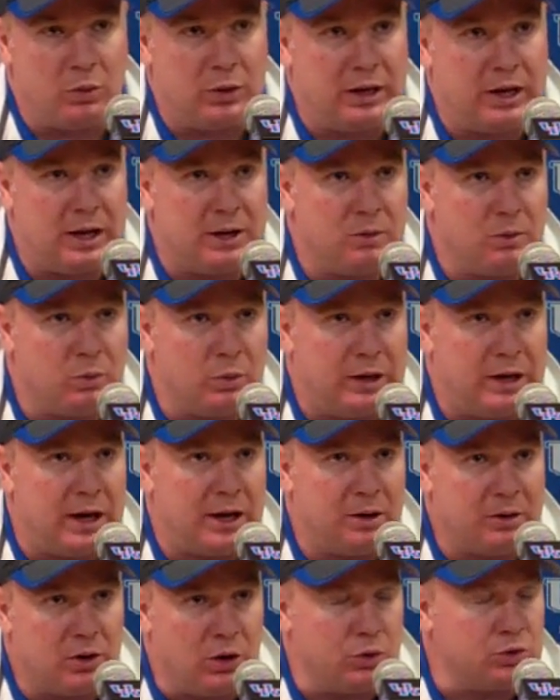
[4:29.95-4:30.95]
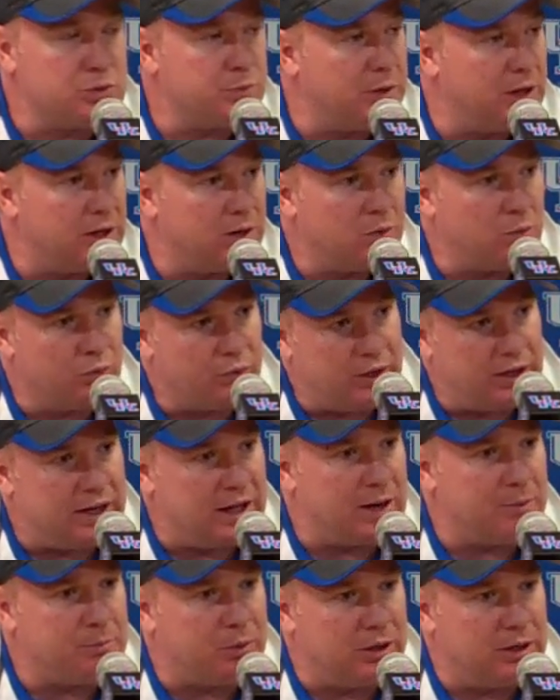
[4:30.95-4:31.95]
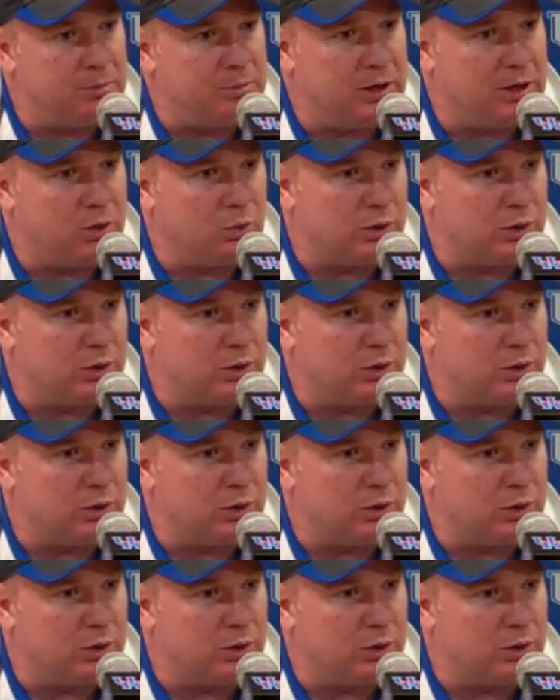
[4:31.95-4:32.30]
We got to coach better. We got to play better.